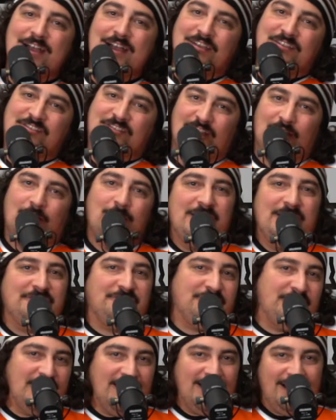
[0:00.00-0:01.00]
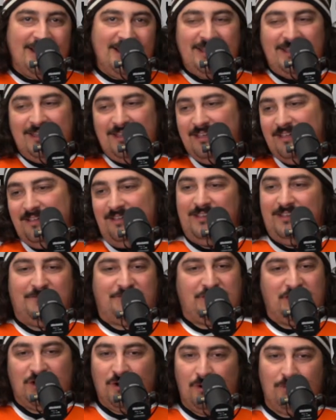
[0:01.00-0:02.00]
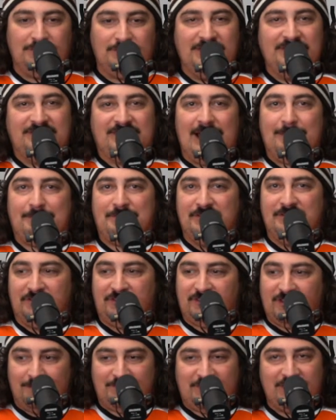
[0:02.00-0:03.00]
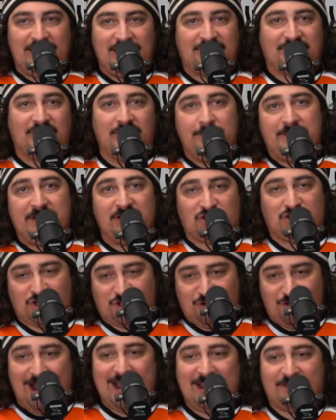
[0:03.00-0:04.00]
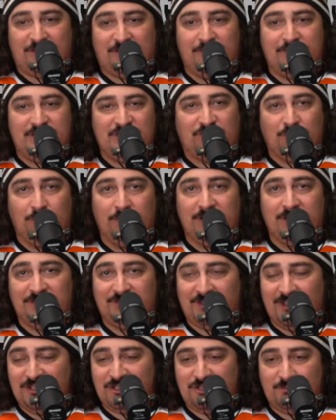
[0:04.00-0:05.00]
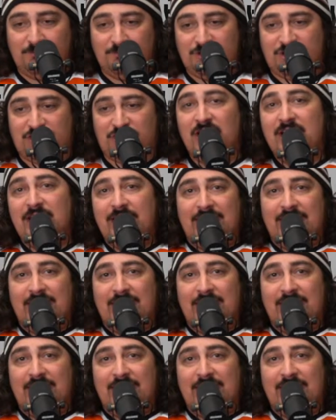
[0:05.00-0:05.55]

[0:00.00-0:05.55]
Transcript: So if the goalie depth is something that's going to be a strength of this organization, which